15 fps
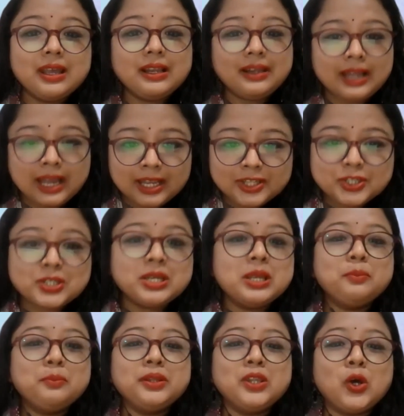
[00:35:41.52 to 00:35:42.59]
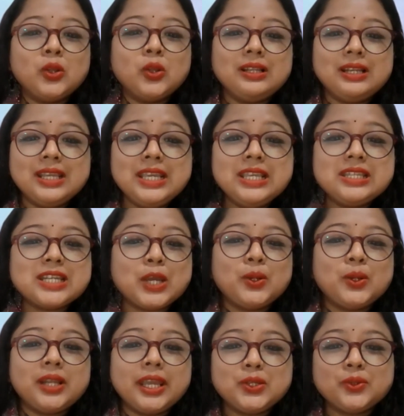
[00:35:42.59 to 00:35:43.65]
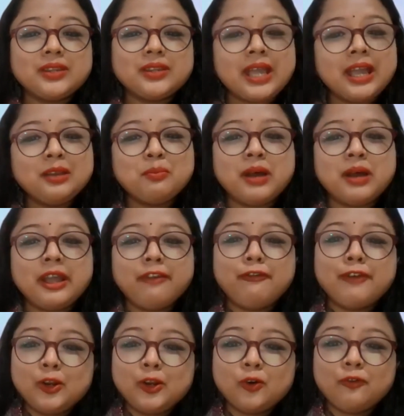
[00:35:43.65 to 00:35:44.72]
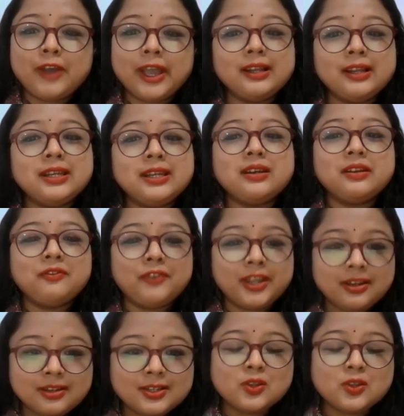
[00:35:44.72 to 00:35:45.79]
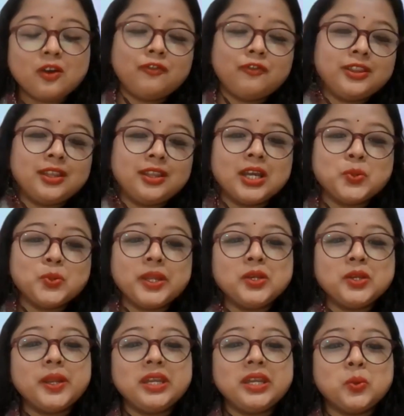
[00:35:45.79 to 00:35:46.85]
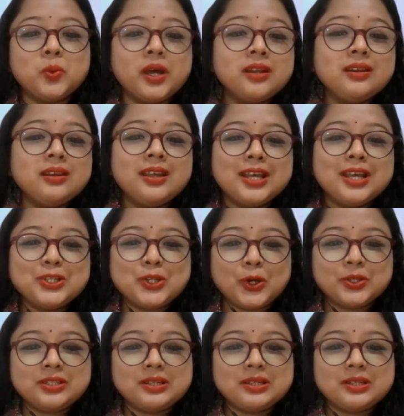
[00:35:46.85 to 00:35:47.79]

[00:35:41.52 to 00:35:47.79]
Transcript: Last but not the least, I'd like to thank my fellow faculty conveners of Vritika 2021, Dr.